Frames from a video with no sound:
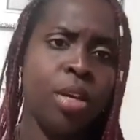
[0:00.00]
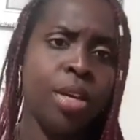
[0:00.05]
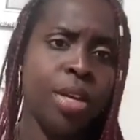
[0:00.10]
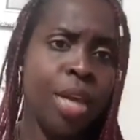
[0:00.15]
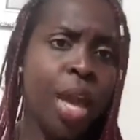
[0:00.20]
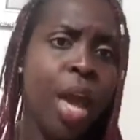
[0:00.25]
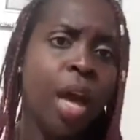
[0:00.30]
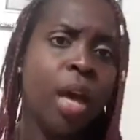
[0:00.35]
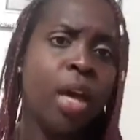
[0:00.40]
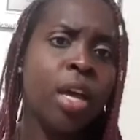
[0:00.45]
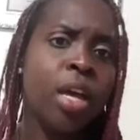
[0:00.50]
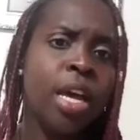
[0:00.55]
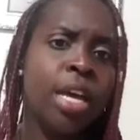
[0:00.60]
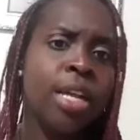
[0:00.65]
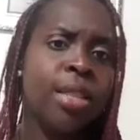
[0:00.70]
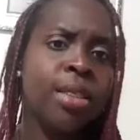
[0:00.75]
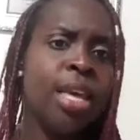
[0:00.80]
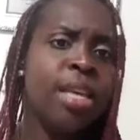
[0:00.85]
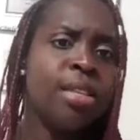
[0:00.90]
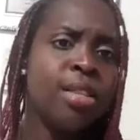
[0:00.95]
Yeah,
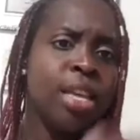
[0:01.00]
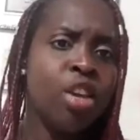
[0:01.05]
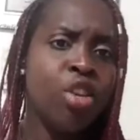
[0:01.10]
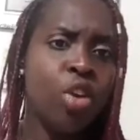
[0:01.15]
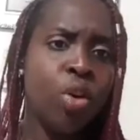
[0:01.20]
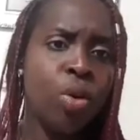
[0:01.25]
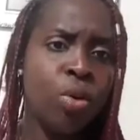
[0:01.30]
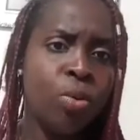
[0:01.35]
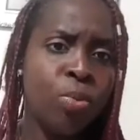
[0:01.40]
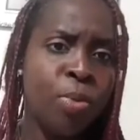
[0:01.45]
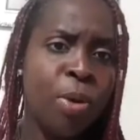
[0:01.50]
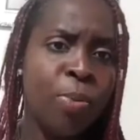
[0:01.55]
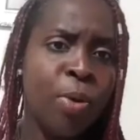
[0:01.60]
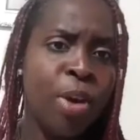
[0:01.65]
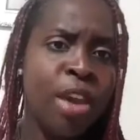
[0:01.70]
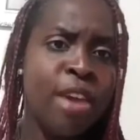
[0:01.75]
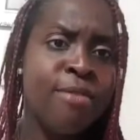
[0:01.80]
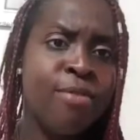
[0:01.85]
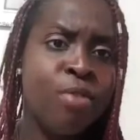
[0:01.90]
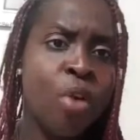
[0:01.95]
things, people
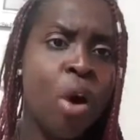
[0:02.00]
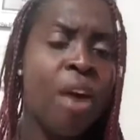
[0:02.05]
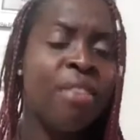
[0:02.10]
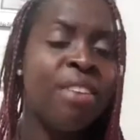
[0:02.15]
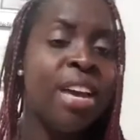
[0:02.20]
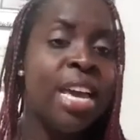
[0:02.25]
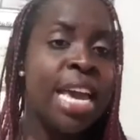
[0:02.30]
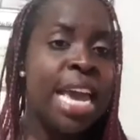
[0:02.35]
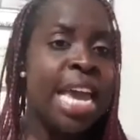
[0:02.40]
involved,